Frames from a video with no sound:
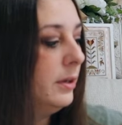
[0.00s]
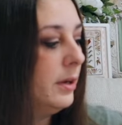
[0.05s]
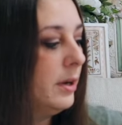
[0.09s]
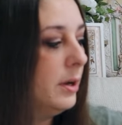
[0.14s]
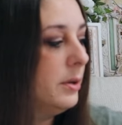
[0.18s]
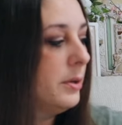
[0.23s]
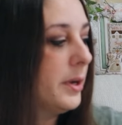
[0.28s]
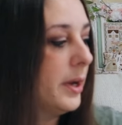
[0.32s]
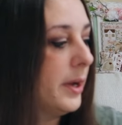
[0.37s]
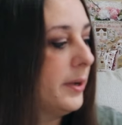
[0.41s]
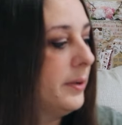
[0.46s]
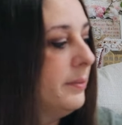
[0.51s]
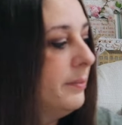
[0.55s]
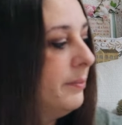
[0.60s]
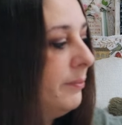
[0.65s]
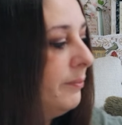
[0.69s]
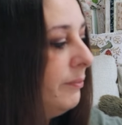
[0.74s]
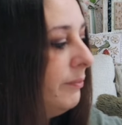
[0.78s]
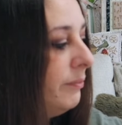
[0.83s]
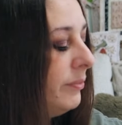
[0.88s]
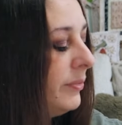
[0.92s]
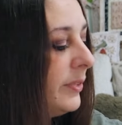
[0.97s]
Okay,
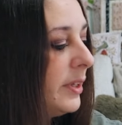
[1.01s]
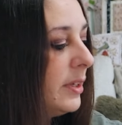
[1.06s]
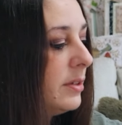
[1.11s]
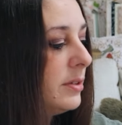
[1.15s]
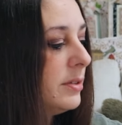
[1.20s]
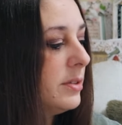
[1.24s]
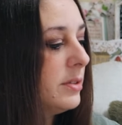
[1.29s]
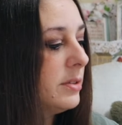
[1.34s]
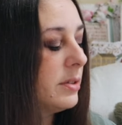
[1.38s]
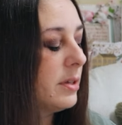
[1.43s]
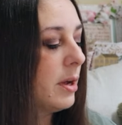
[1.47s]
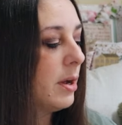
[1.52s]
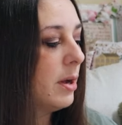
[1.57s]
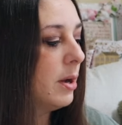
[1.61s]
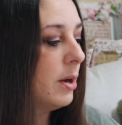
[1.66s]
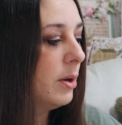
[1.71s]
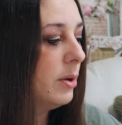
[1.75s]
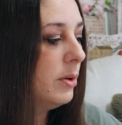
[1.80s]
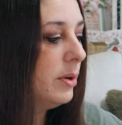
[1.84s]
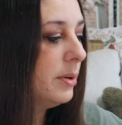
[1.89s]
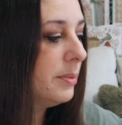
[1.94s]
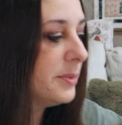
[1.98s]

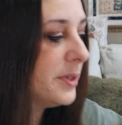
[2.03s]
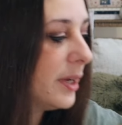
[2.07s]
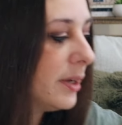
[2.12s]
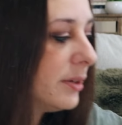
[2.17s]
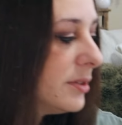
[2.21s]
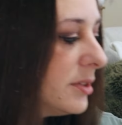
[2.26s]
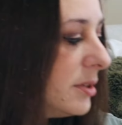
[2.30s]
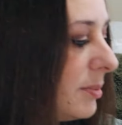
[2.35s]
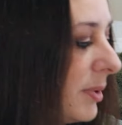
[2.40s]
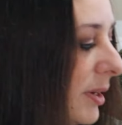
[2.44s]
so I'm down to